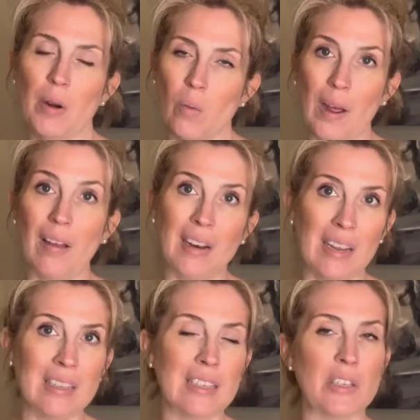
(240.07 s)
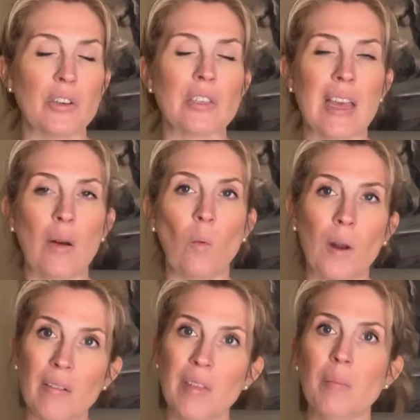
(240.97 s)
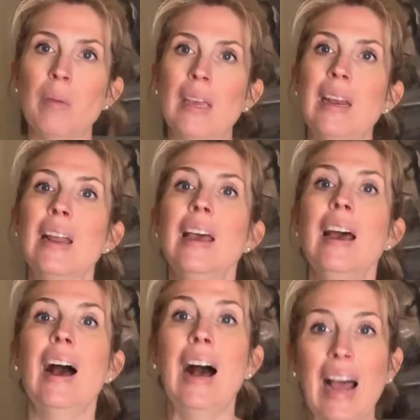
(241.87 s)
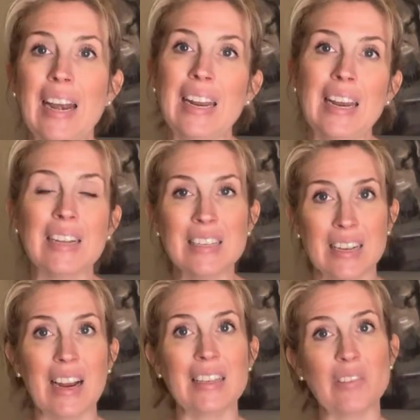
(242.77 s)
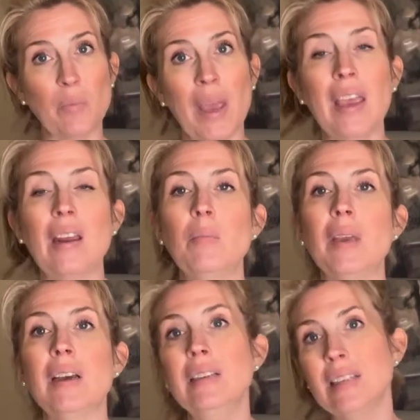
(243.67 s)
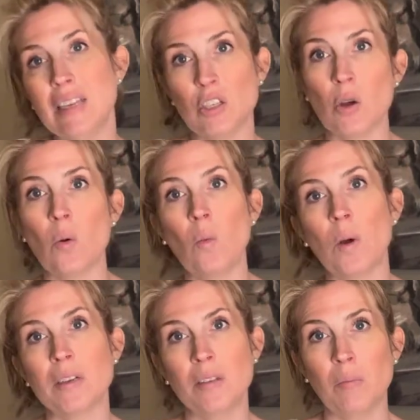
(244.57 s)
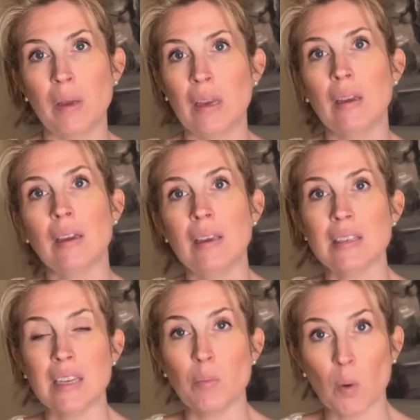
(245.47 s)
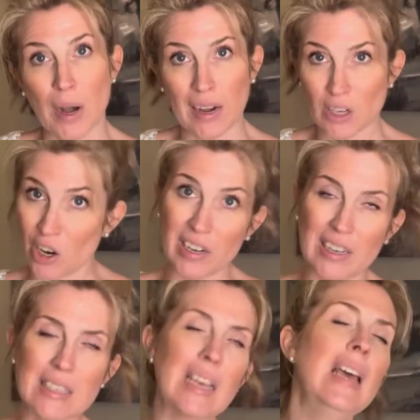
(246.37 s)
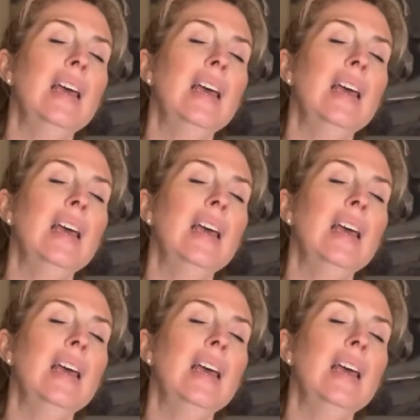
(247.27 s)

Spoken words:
their wild ancestors. And one of them being hiding signs of pain because they don't want to be easy prey targets.